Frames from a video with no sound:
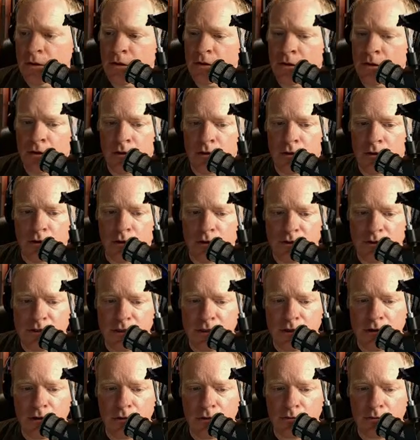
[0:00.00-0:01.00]
You can
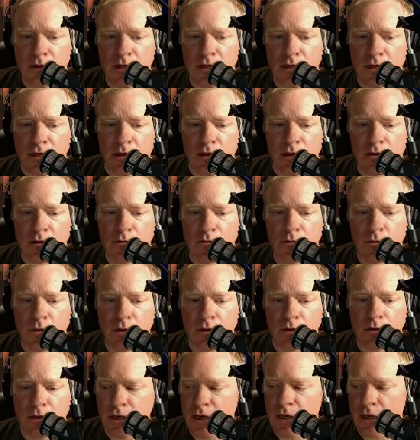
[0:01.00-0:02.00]
see already we are
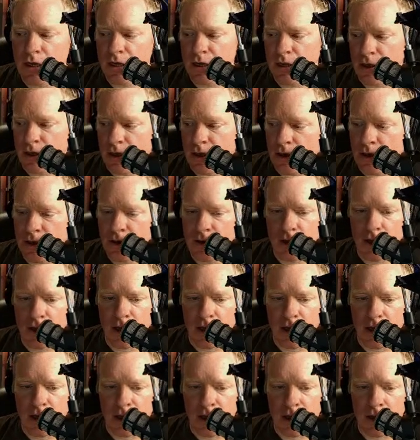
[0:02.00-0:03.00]
getting
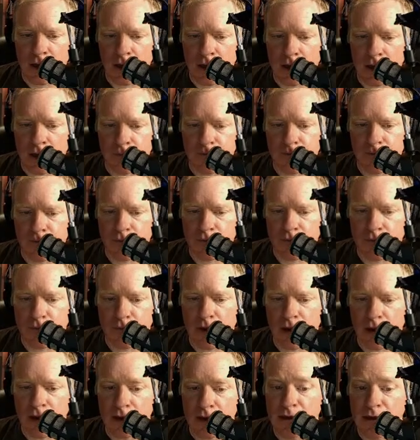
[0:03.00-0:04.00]

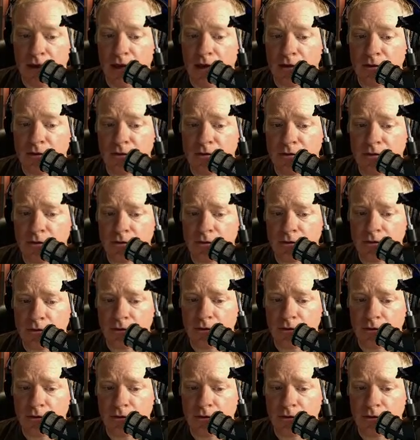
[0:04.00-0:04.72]
a guess